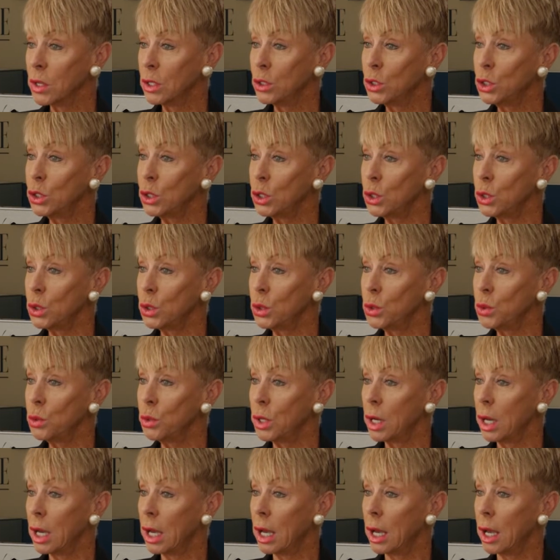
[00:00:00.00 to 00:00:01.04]
to
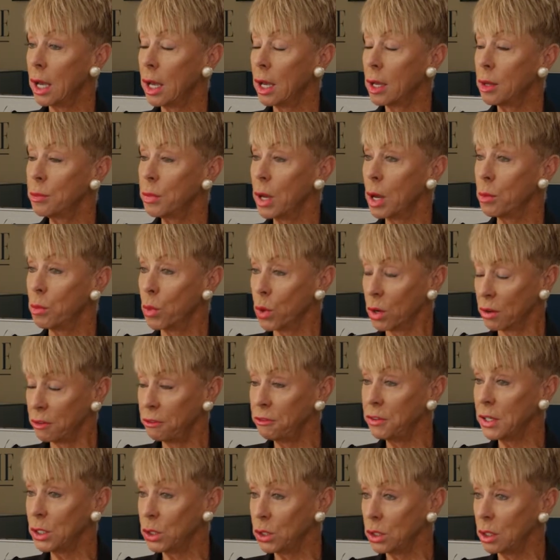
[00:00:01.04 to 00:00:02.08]
a more
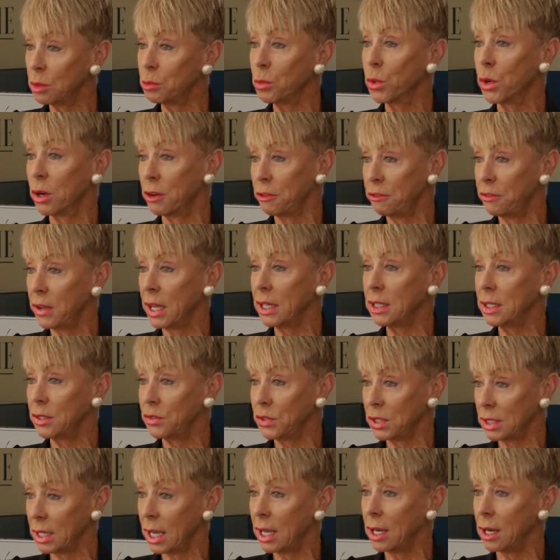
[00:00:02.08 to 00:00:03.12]
efficient, more effective
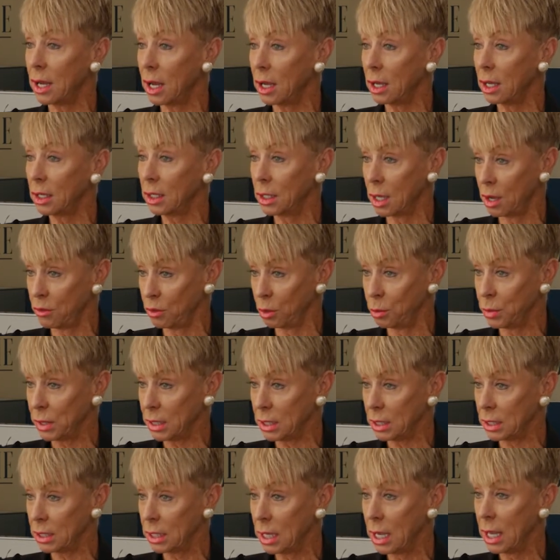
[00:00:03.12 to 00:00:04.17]
state
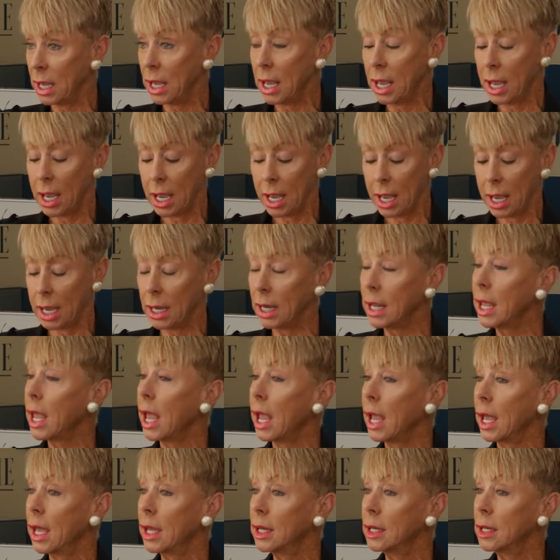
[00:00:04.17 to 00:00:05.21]
government. And
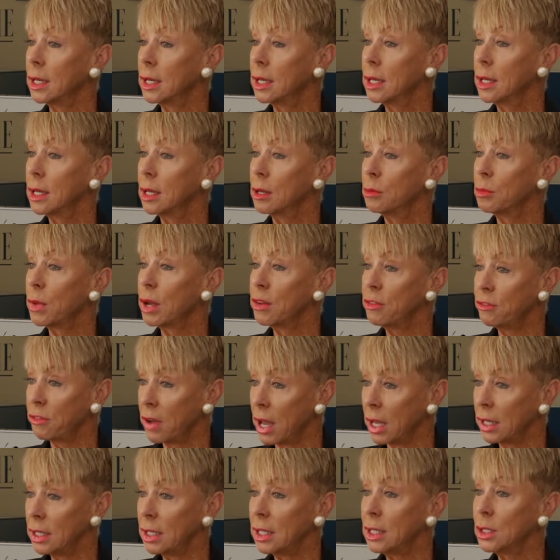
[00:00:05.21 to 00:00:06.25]
again, my
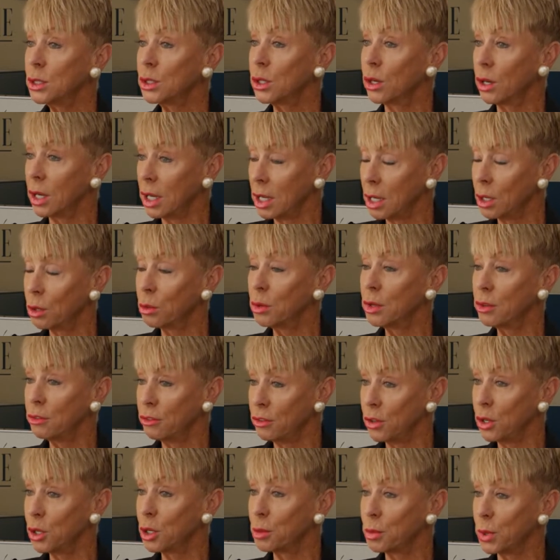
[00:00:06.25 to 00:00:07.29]
findings are
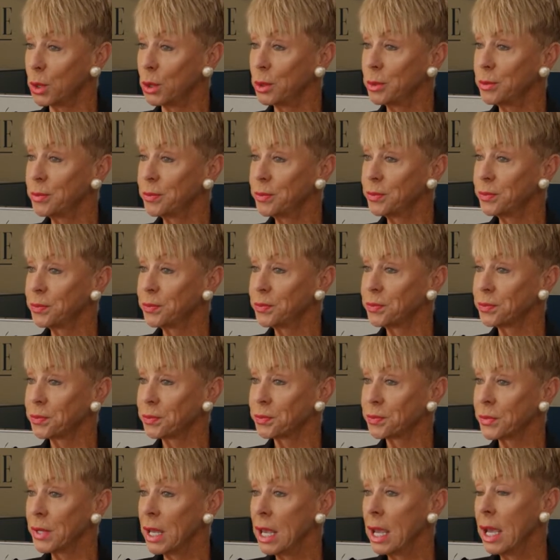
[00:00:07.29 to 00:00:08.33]
irrefutable.
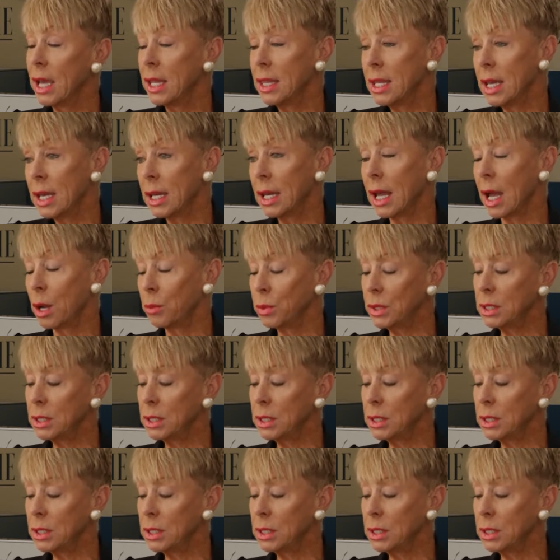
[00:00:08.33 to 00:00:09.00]
And then I would